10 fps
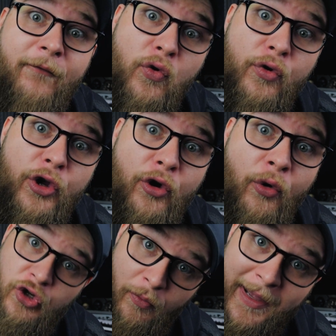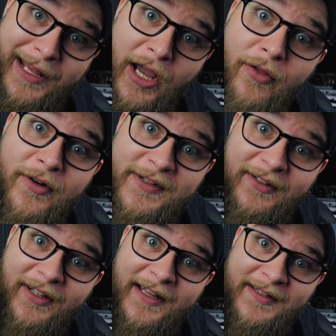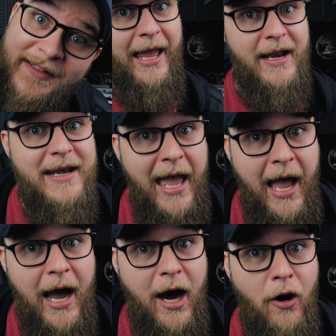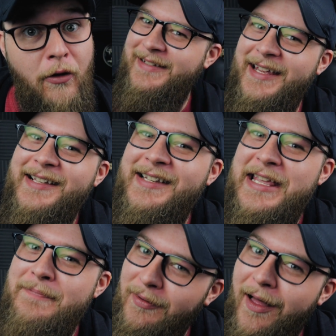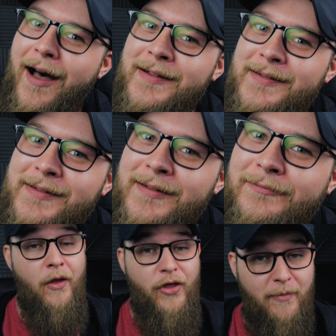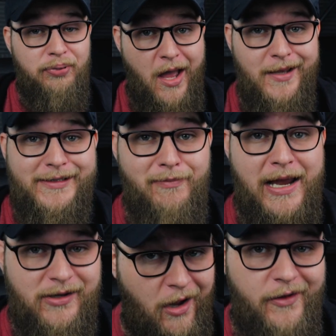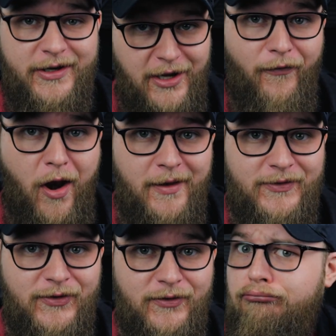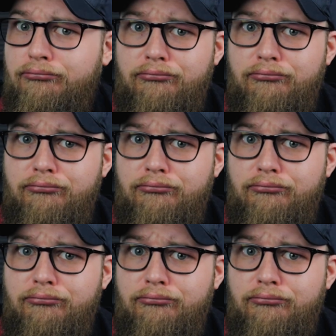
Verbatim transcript: Vudu, too many others to list. And now, Disney Plus. The plus makes all the difference.